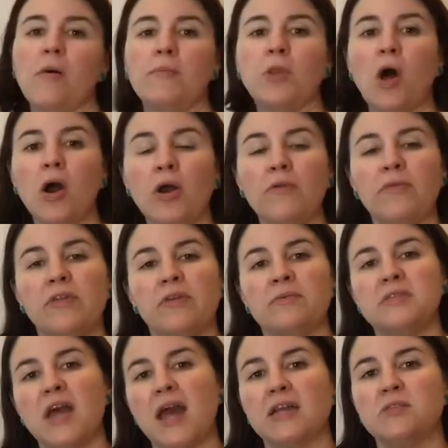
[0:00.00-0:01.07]
logarithm to
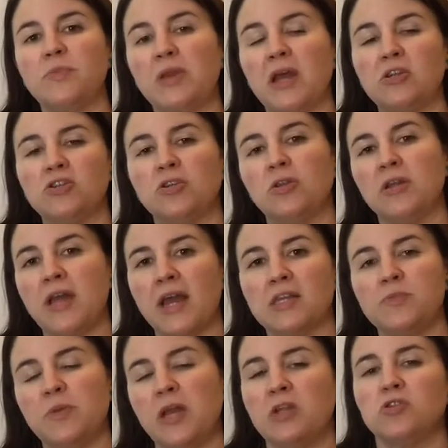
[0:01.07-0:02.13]
exponential and
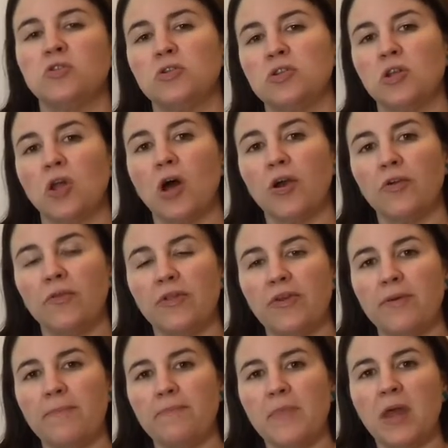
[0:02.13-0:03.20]
exponential to
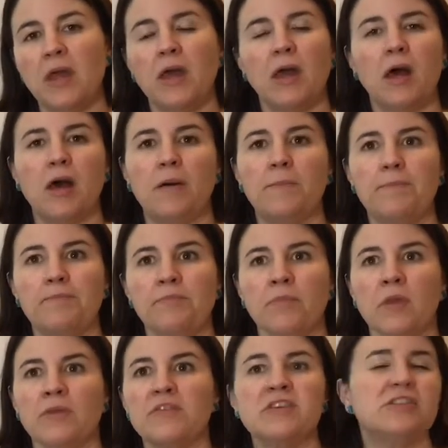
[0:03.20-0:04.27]
logarithm.
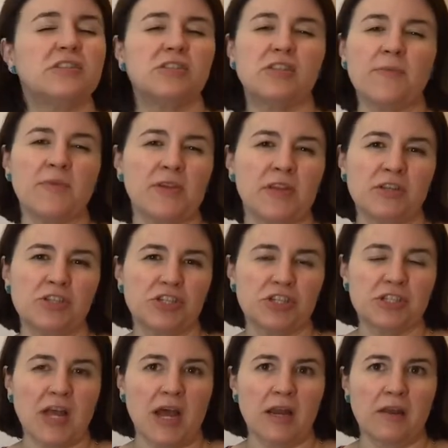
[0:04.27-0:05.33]
This is something that's just
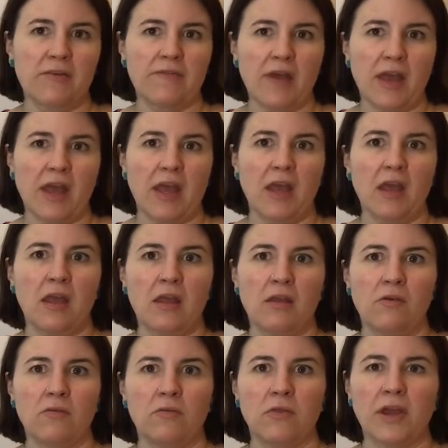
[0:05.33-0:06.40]
kind of
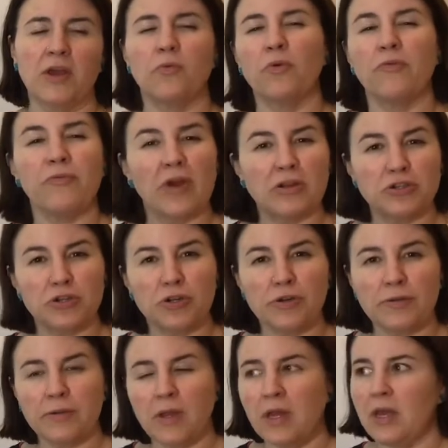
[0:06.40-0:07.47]
like a refresher
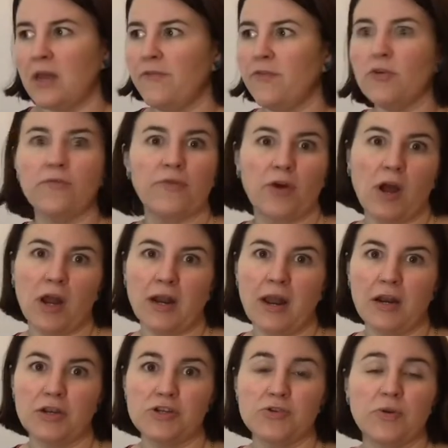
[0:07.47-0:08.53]
if you've forgotten how
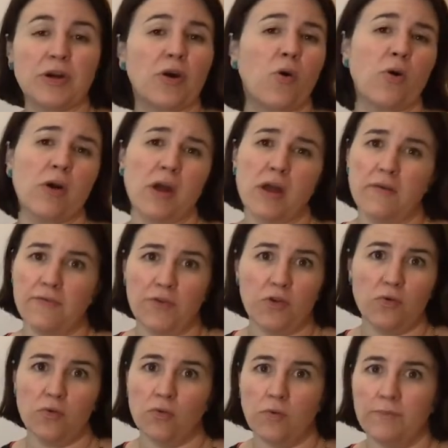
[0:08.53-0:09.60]
to do it, or if
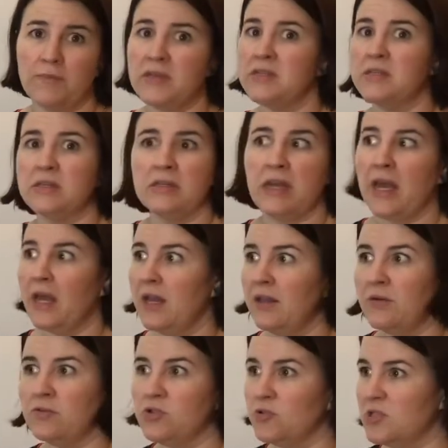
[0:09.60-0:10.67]
you missed a day and
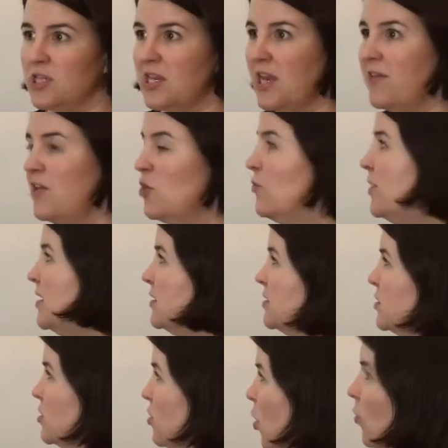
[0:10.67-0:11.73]
this was the day that you
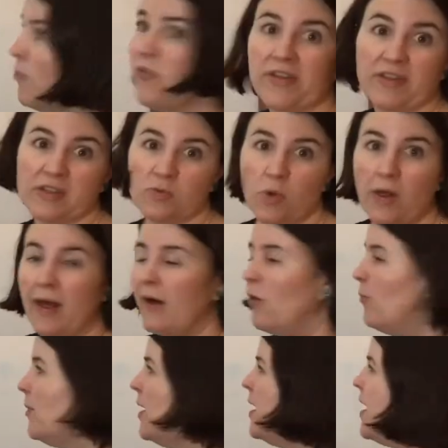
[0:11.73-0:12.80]
missed. Hopefully this will
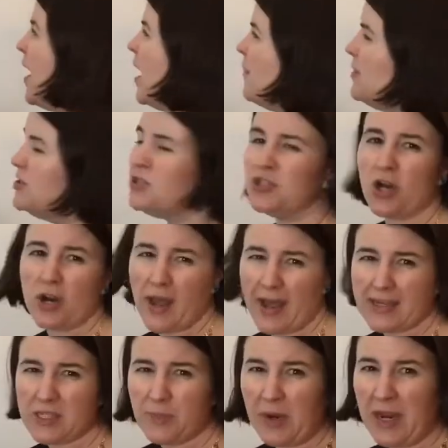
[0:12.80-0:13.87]
help. I'm going to start
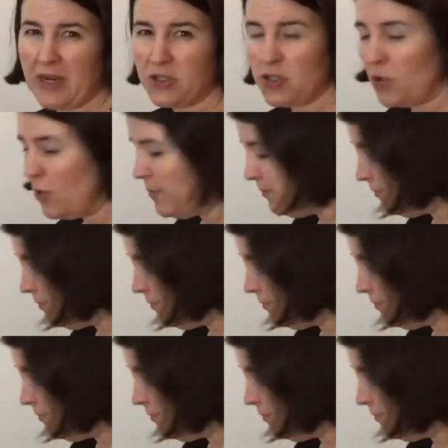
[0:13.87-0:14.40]
exponential.